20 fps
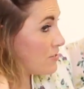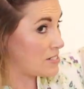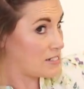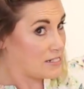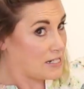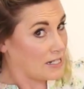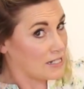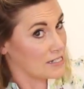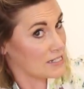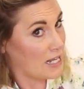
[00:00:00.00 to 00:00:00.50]
just
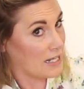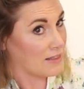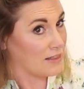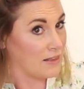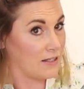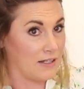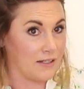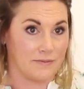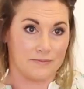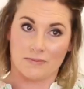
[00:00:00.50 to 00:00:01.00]
see it's like
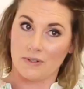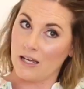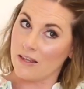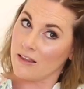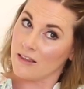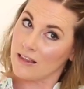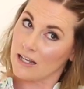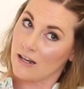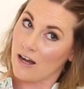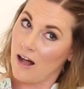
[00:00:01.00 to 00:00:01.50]
I
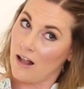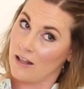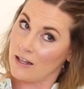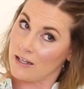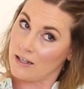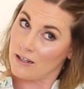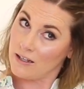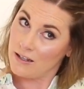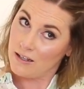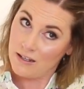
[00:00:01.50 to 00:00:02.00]
think they call
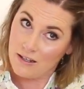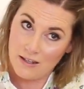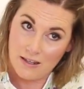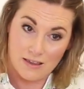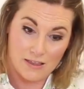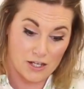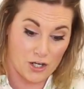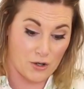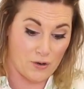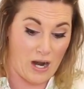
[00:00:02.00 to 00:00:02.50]
it
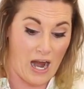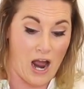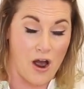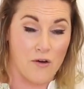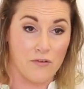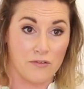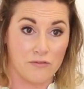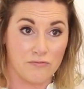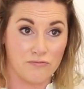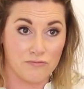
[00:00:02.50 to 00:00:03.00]
the
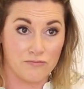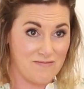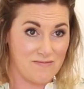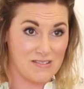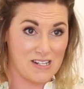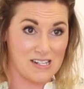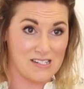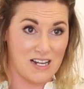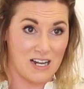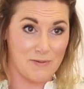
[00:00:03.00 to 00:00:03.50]
crown.
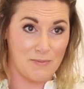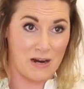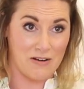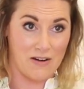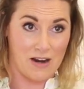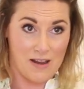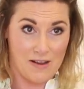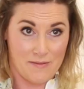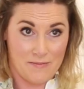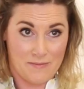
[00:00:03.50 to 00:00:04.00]
Does that sound about
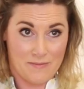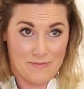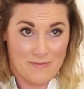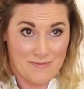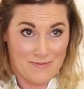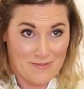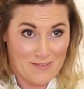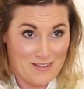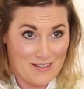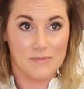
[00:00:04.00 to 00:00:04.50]
right?
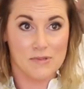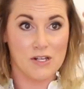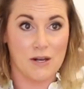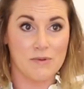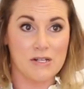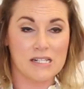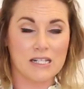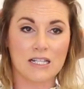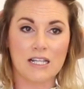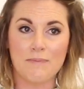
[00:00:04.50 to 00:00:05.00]
So I'm
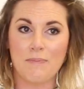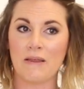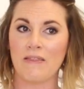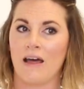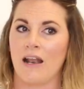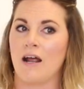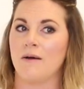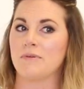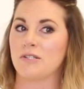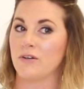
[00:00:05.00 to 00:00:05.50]
just clipping
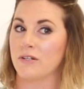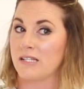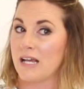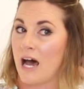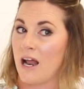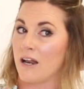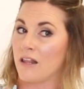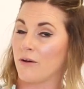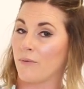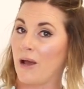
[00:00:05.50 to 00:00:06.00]
that up so it's
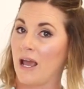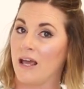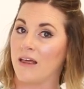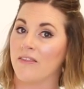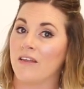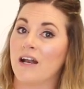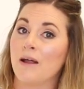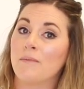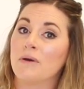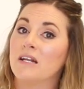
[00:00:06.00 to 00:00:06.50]
out of the way, and
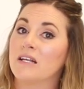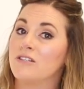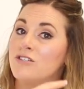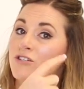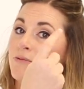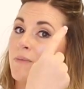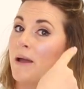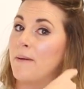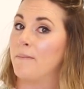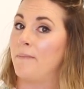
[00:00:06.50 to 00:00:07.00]
then I'm gonna
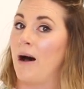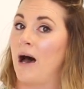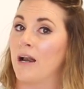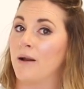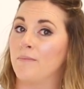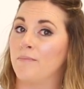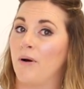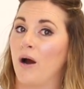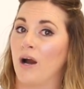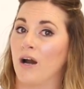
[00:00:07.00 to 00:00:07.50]
do my
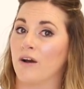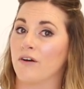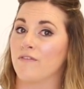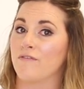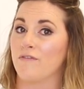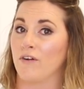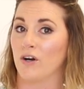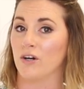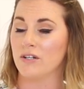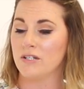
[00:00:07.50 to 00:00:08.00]
bottom part
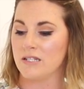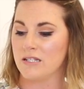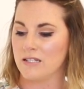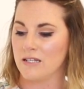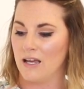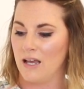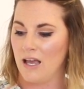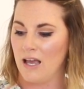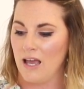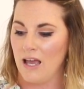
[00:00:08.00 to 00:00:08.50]
first,
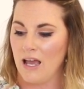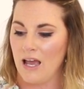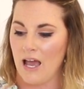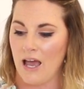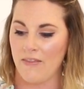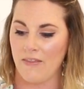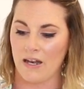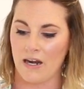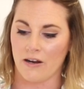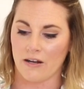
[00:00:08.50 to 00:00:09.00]

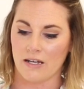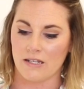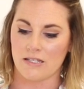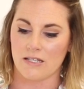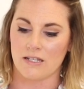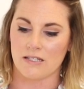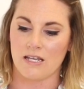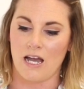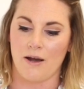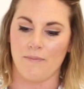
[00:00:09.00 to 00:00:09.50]
and then I'll get to
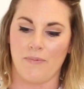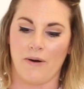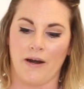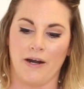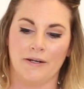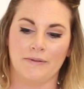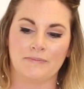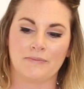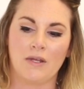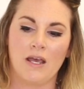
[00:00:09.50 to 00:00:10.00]
the top
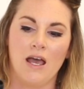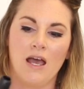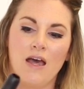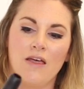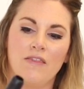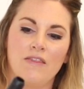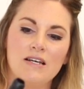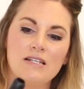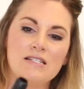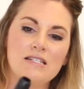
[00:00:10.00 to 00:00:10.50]
part.
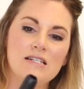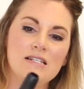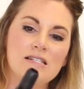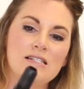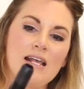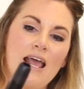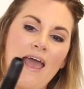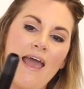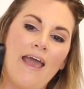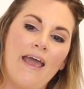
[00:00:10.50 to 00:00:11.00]
This is
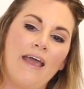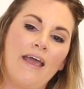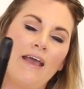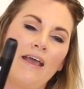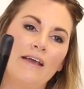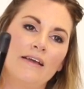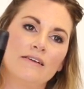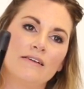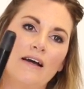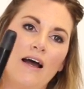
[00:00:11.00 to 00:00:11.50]

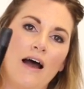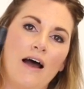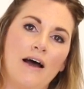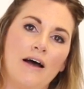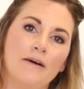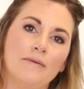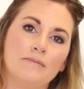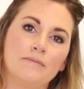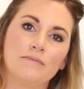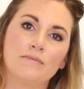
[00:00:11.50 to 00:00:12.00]

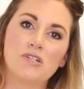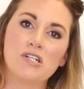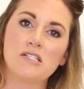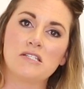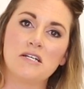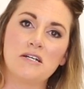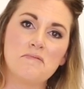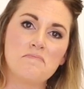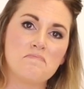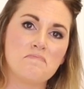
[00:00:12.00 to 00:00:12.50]
just
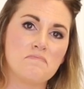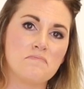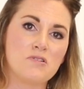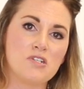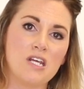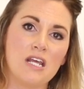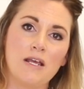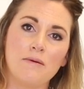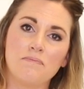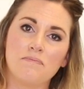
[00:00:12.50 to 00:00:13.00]
a
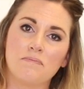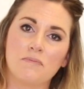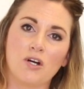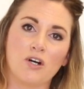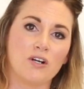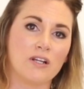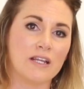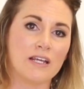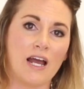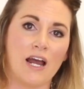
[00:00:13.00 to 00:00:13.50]
cheap curling